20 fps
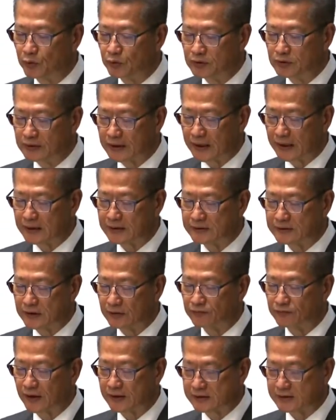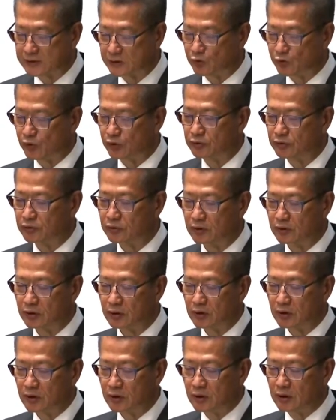for qualifying R&D
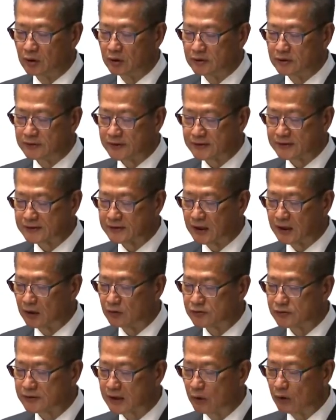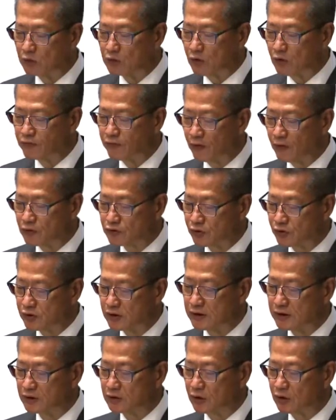expenditure to encourage enterprises to devote
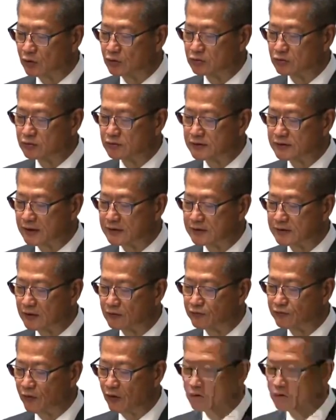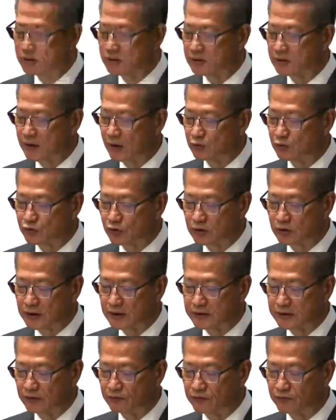resources to local R&D.
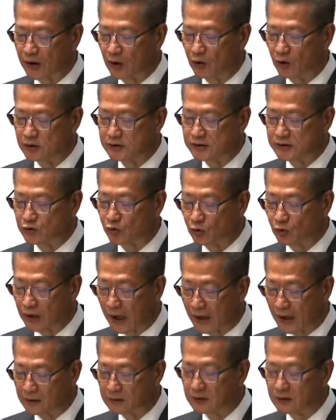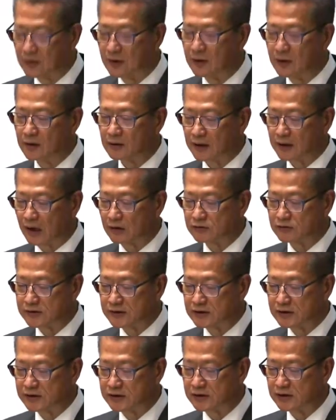The total amount of R&D
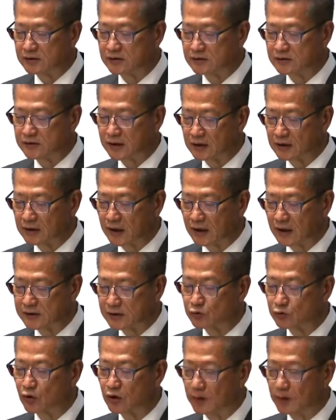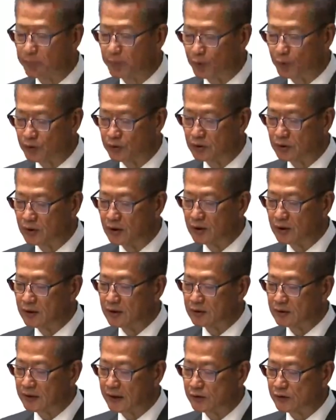expenditure for which claims for tax deduction were
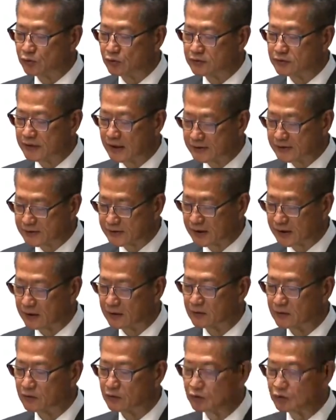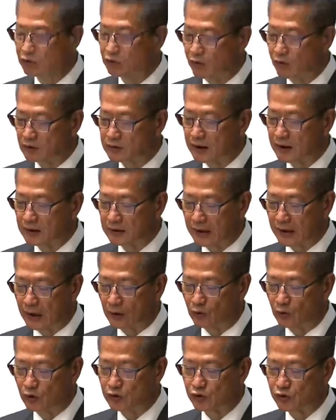made in the first year of assessment has
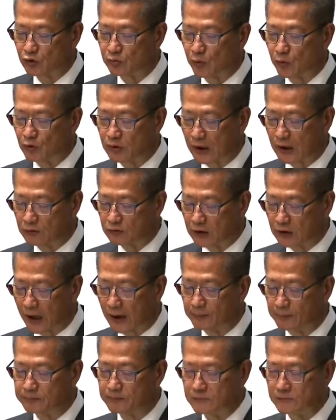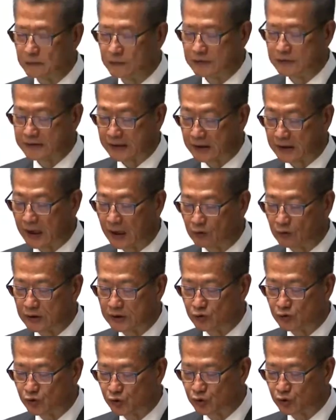more than doubled since the implementation of
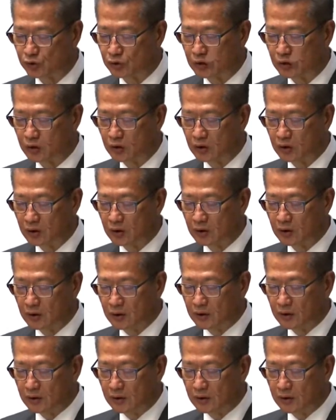this measure. 70%